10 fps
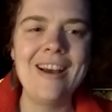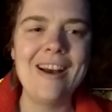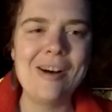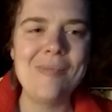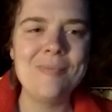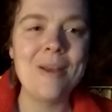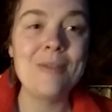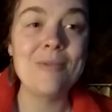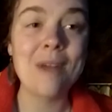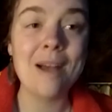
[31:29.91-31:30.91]
And
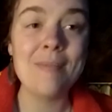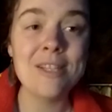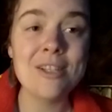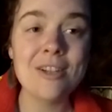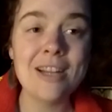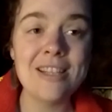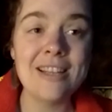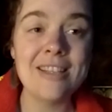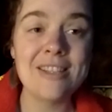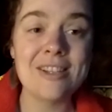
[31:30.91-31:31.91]
Rob is a great
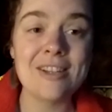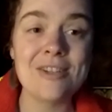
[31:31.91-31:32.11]
dancer.